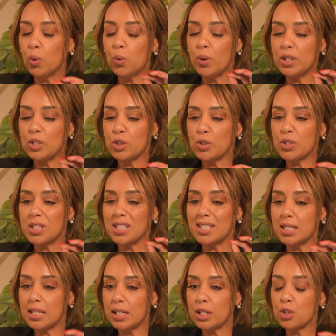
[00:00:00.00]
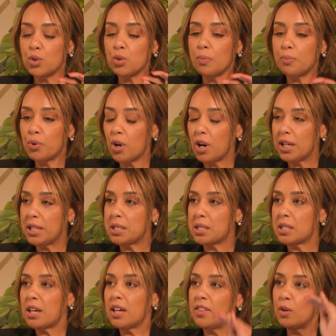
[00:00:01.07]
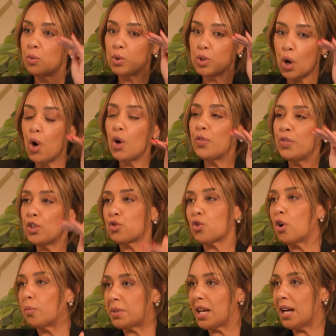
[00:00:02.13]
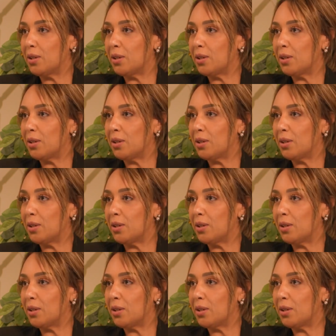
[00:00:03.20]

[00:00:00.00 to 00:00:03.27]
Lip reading: always used to stick to a price that was on the drop